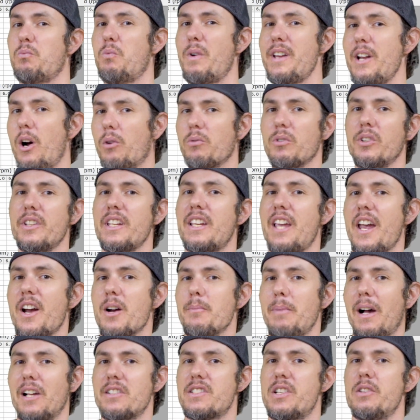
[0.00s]
we don't really care
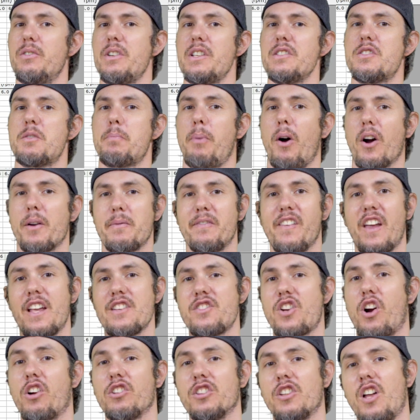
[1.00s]
about tuning Spark
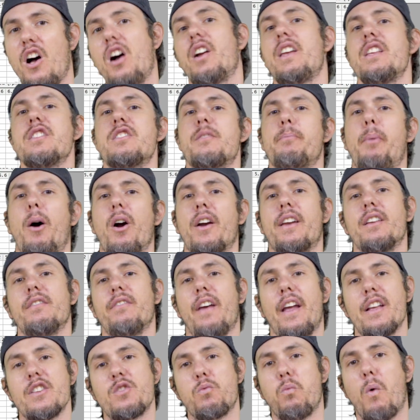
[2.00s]
Advance or logging Spark
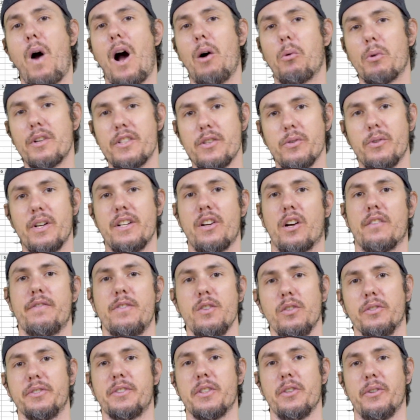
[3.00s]
Advance while we're doing our
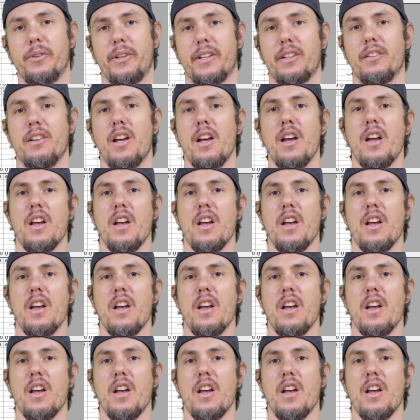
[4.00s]
fuel tuning.